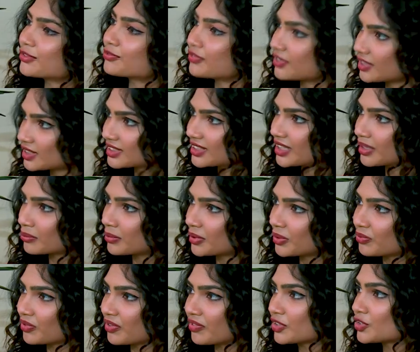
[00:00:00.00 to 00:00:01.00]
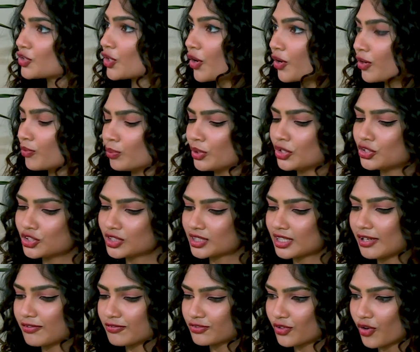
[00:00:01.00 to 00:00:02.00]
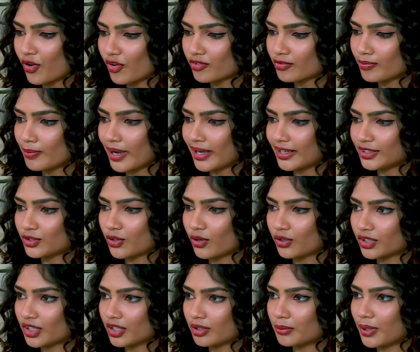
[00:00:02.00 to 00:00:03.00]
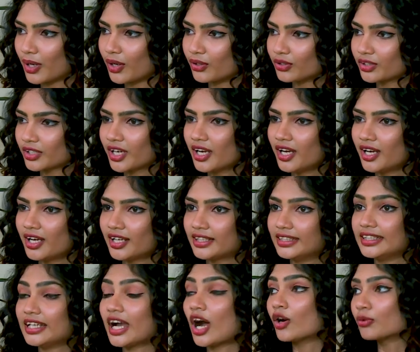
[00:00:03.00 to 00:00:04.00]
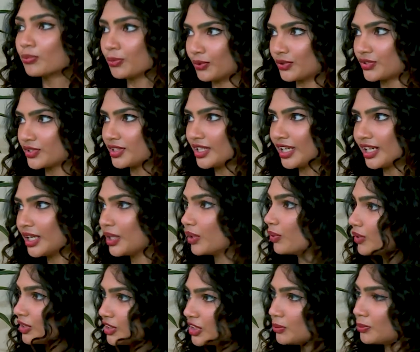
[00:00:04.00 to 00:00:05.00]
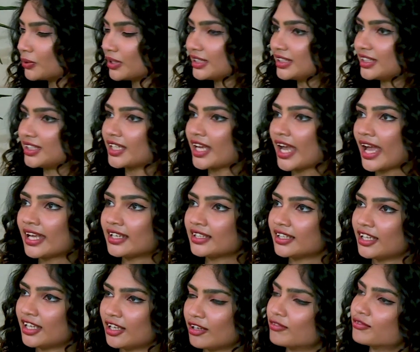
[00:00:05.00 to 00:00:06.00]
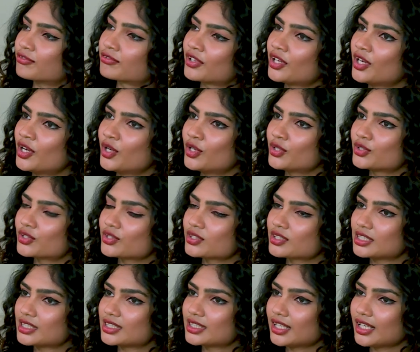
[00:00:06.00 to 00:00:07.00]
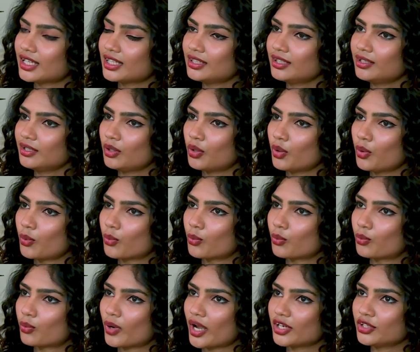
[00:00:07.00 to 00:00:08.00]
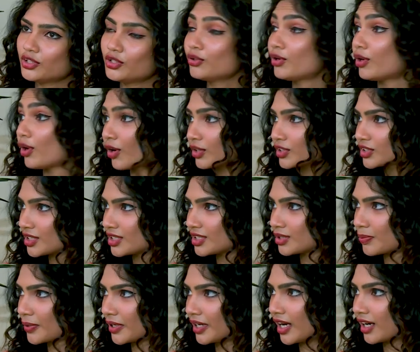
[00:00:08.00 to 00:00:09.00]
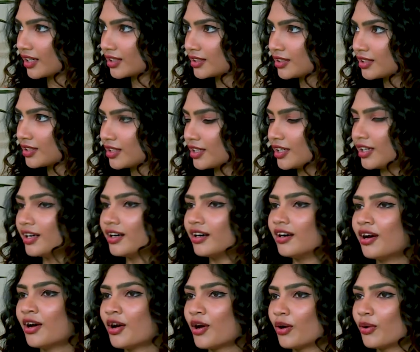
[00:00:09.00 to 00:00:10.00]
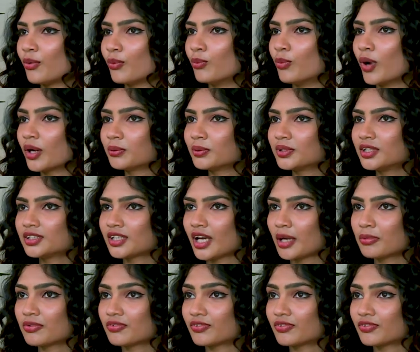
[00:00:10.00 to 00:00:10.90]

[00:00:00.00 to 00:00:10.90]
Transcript: the first segment, we just left off by talking about the outputs that LinguaGPT can give. So Sisilal, when you launched this product, what were the type